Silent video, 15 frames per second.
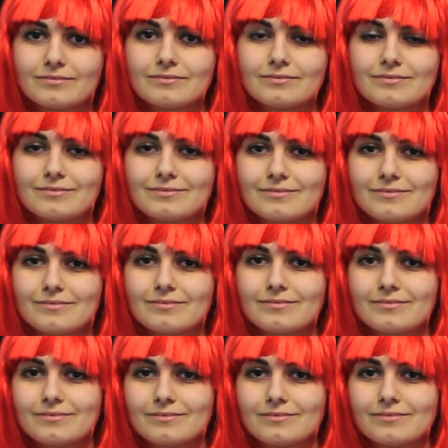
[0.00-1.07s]

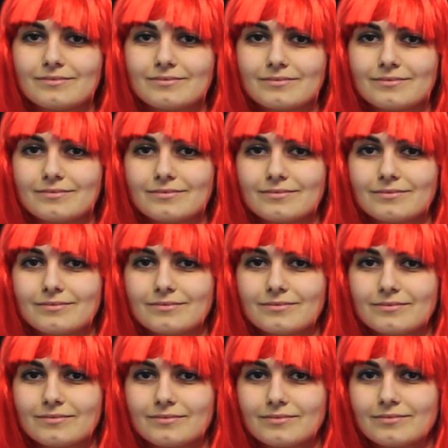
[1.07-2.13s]

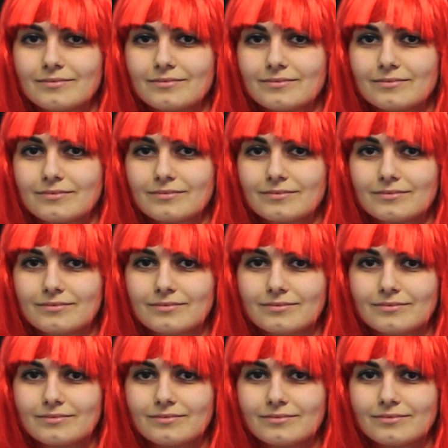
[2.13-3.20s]

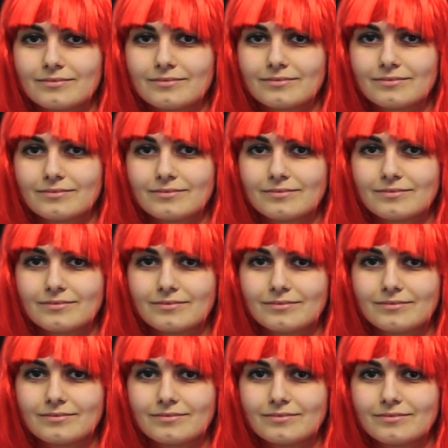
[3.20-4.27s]

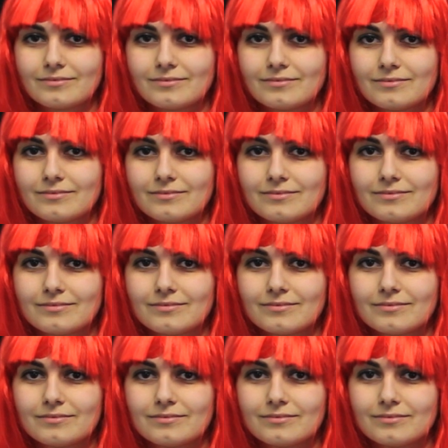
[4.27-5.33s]

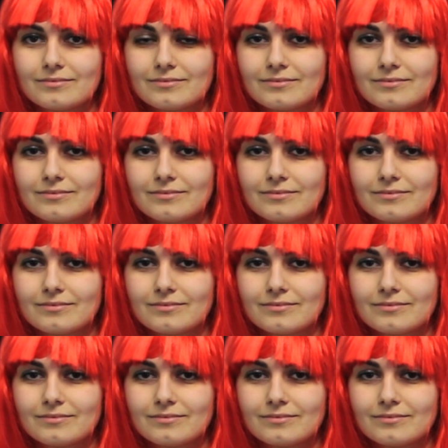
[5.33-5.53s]
The person shown says nothing.